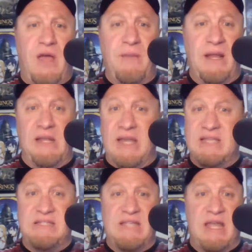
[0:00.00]
I mean, like
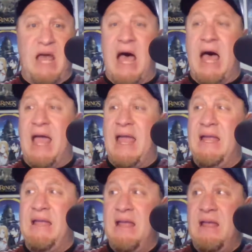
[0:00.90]
I said,
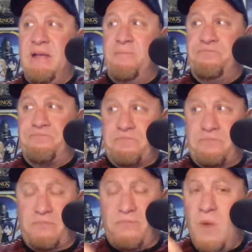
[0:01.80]

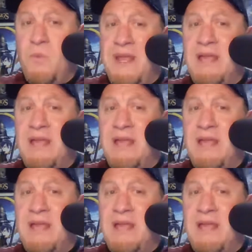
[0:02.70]
when